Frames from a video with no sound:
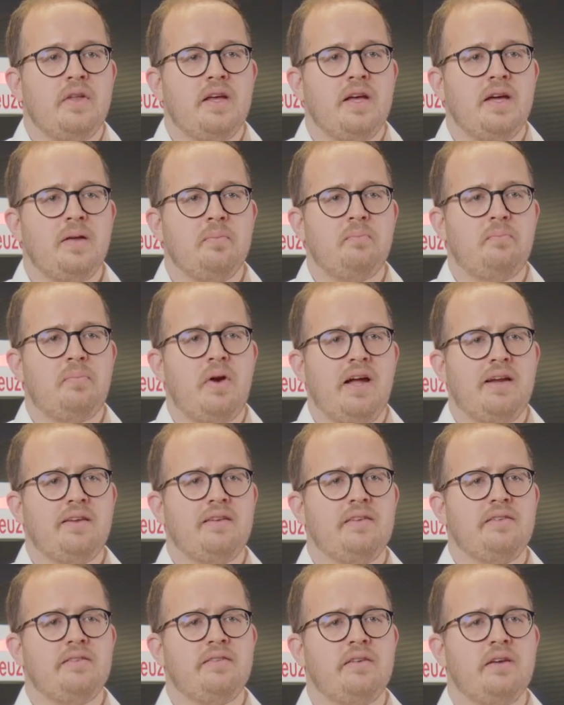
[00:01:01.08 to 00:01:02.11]
In
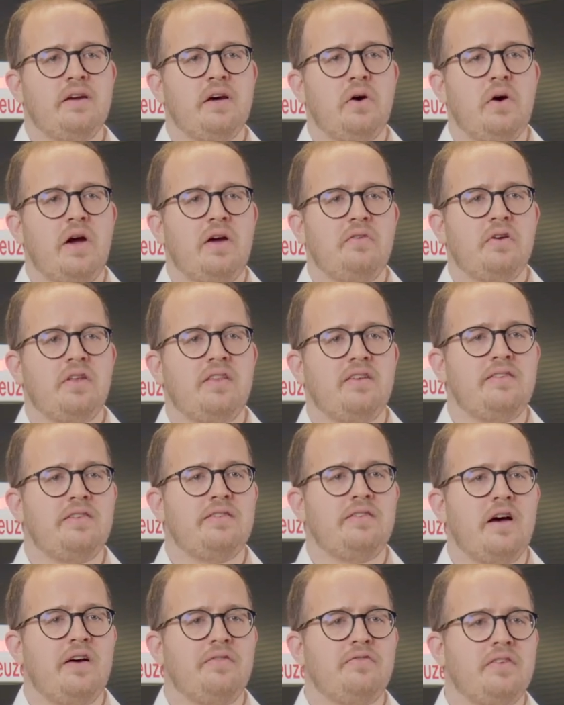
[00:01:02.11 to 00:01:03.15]
practice, however, this
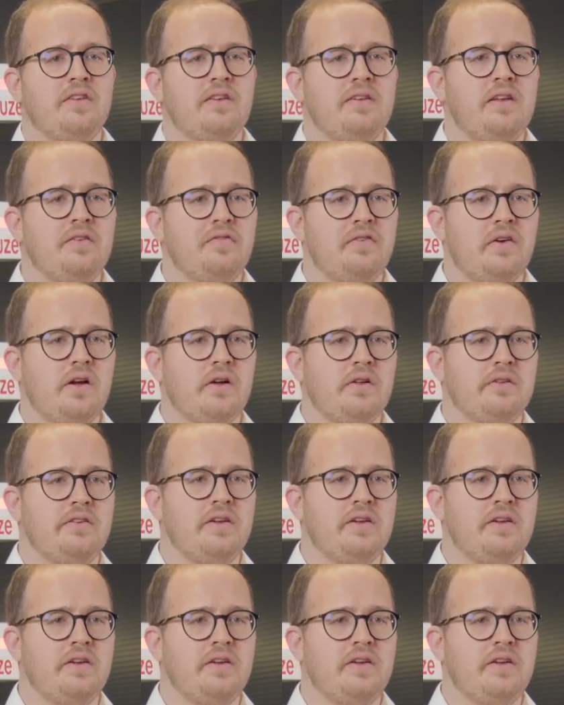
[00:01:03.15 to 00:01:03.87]
is often difficult